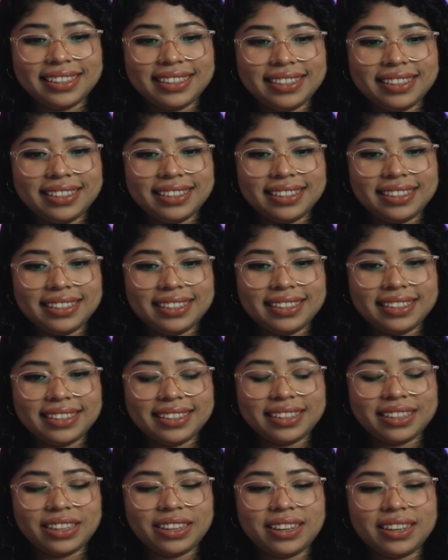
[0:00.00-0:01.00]

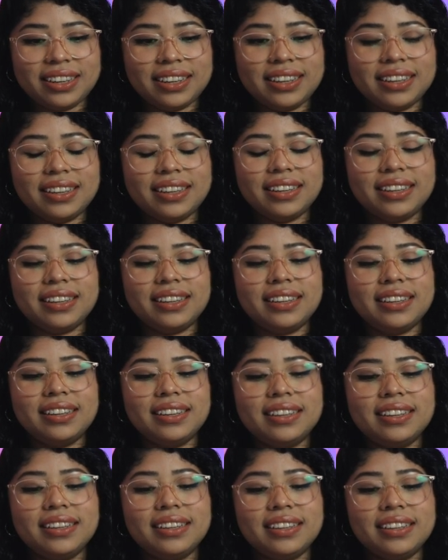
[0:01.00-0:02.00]

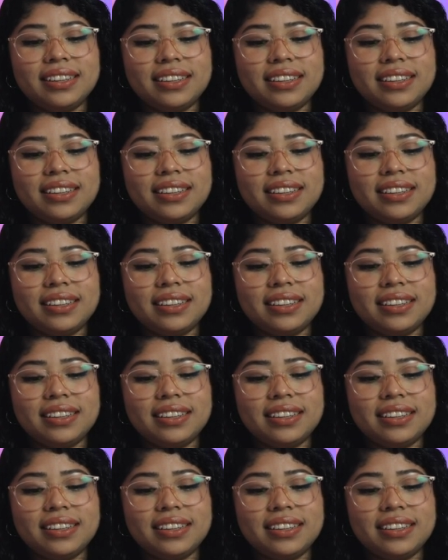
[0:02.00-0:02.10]
[no speech]